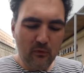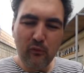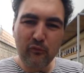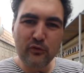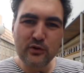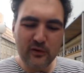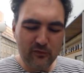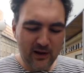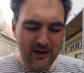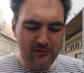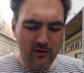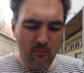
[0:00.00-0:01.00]
Fruity
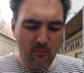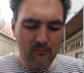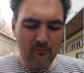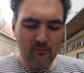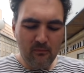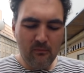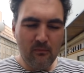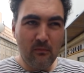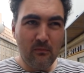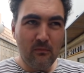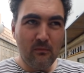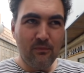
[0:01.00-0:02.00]
flavor.
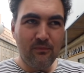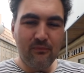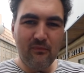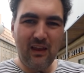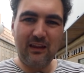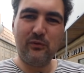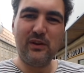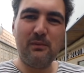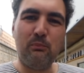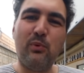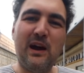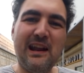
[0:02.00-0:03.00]
Can't really
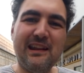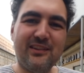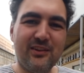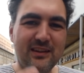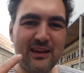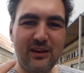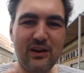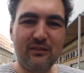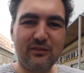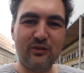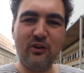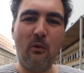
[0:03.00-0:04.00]
bite it, so I think you
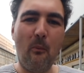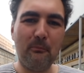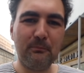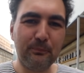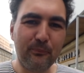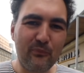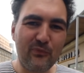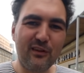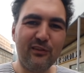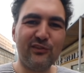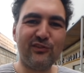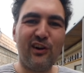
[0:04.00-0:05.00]
have to
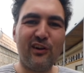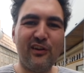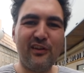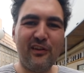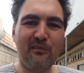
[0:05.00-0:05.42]
suck on